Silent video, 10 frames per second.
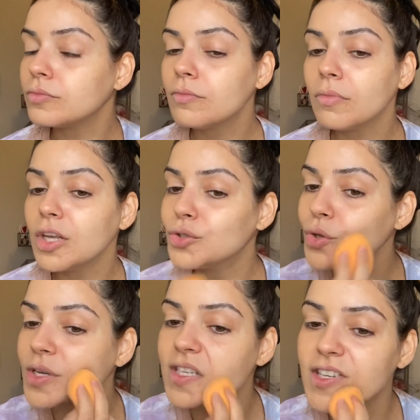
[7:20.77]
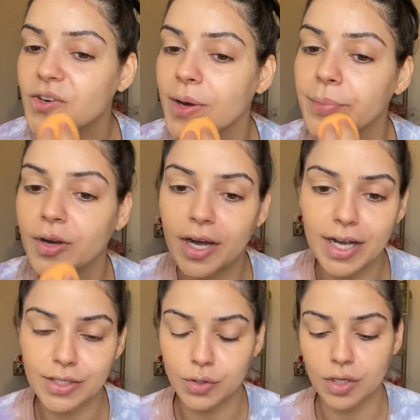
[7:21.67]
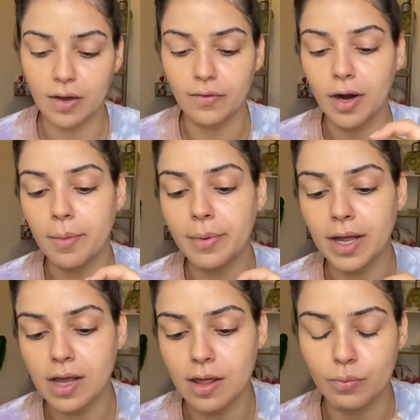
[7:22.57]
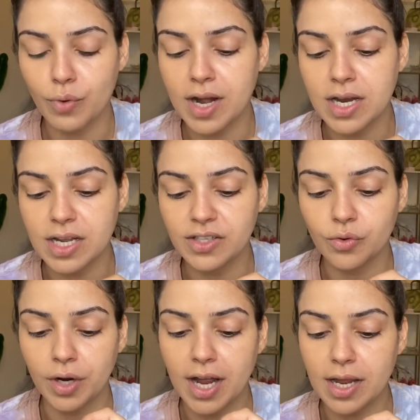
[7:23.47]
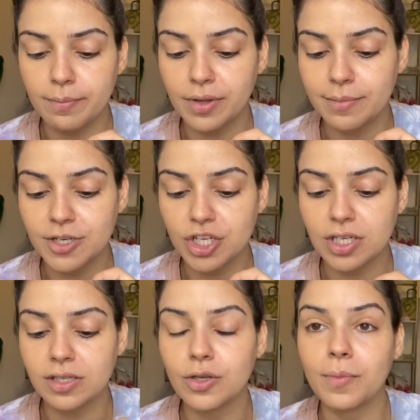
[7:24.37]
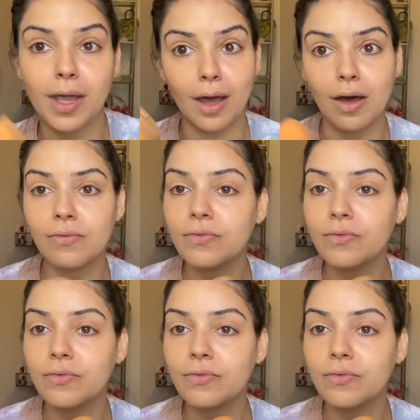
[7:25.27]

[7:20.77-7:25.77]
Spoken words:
so this is a great product to cover up any redness or any blemishes you may have.